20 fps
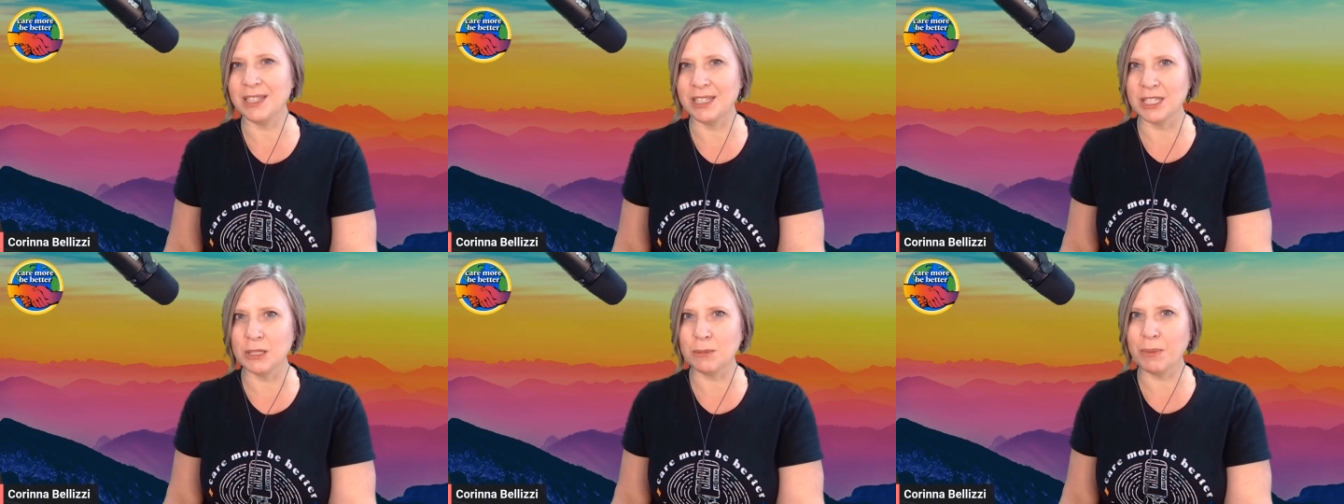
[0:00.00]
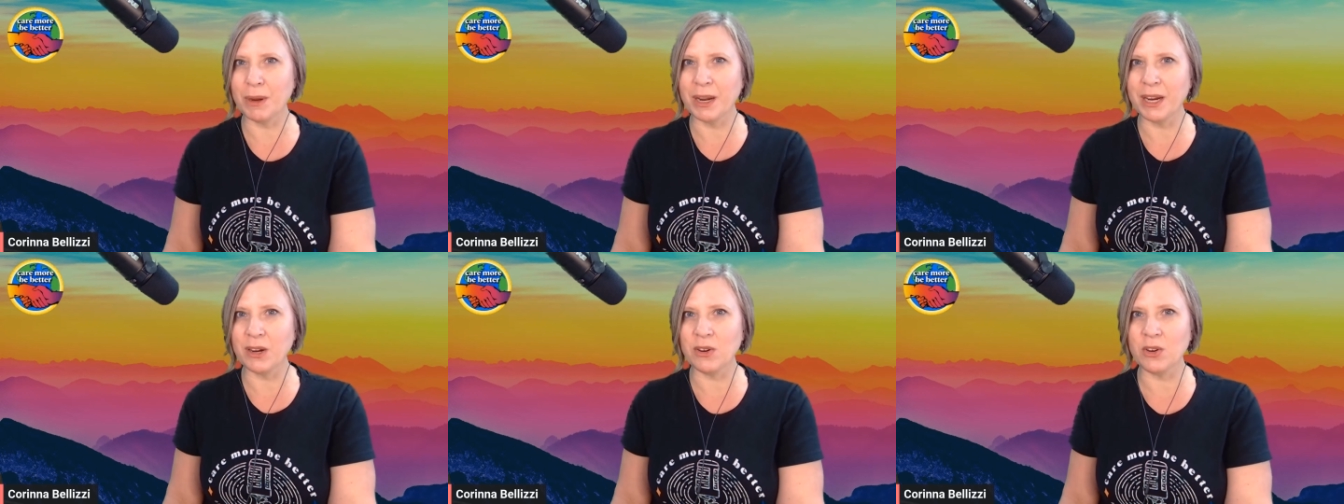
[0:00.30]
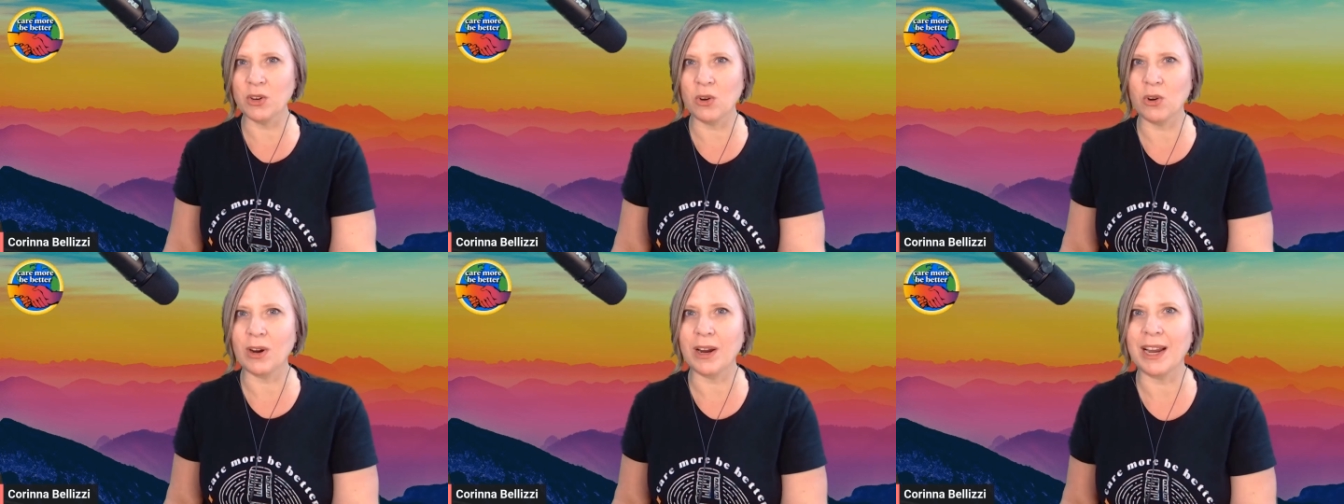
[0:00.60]

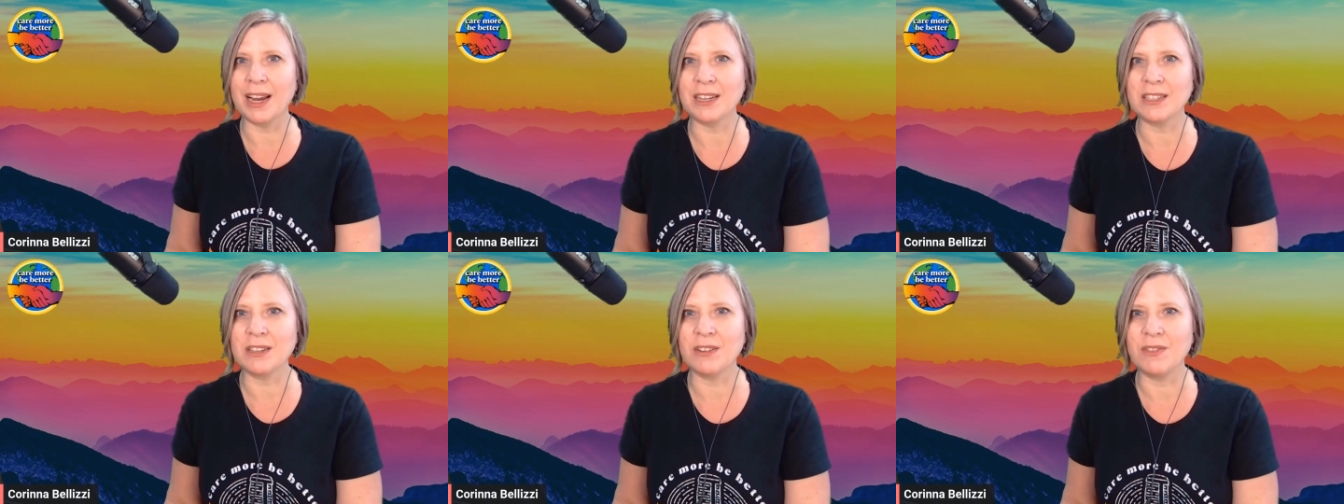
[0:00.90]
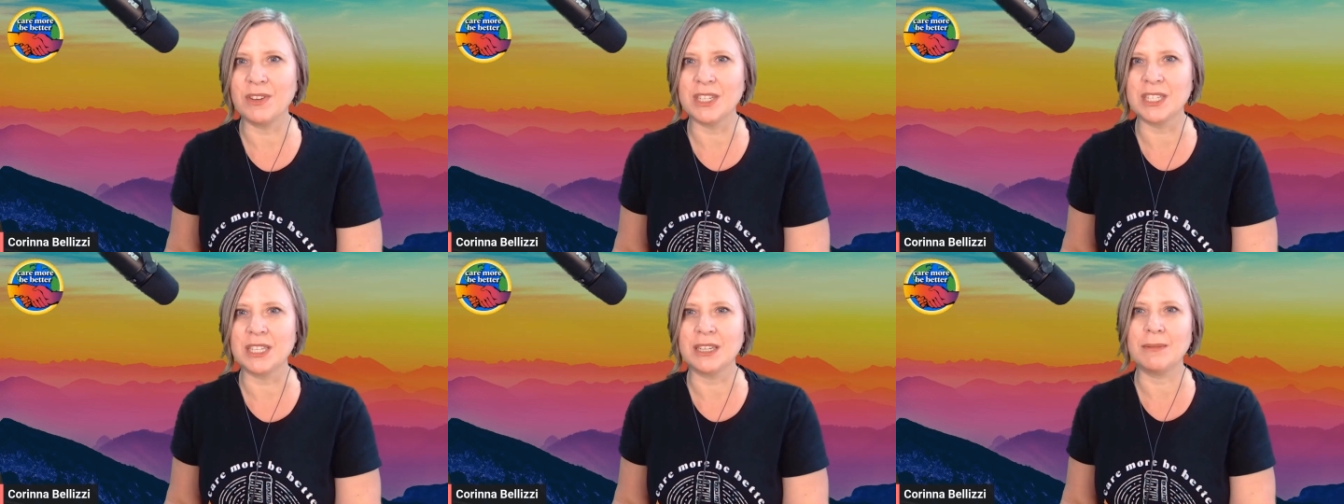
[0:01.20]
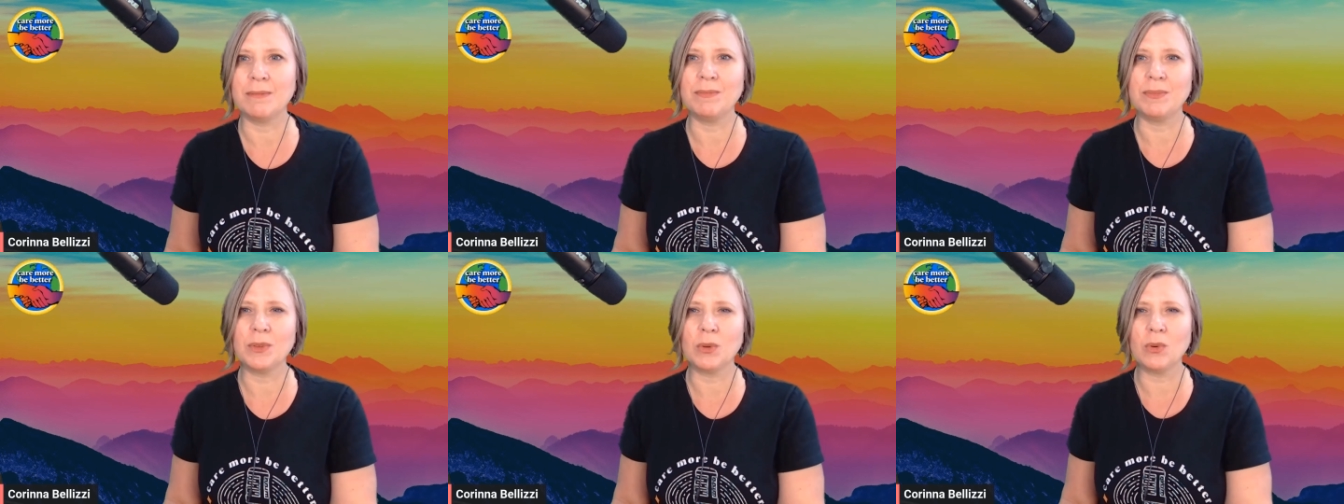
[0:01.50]
inspire your
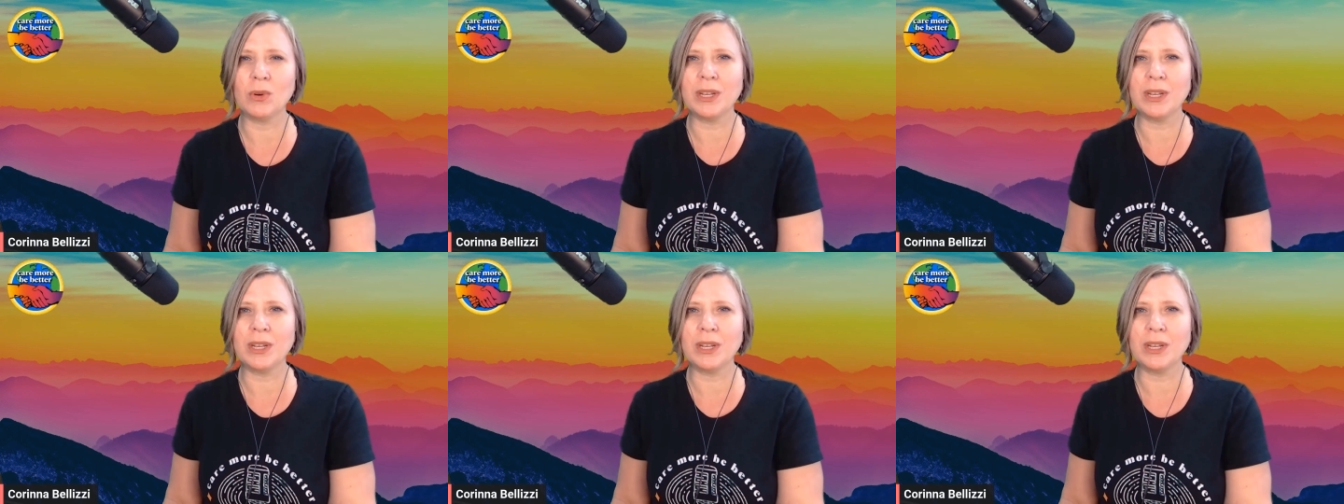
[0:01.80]
activism,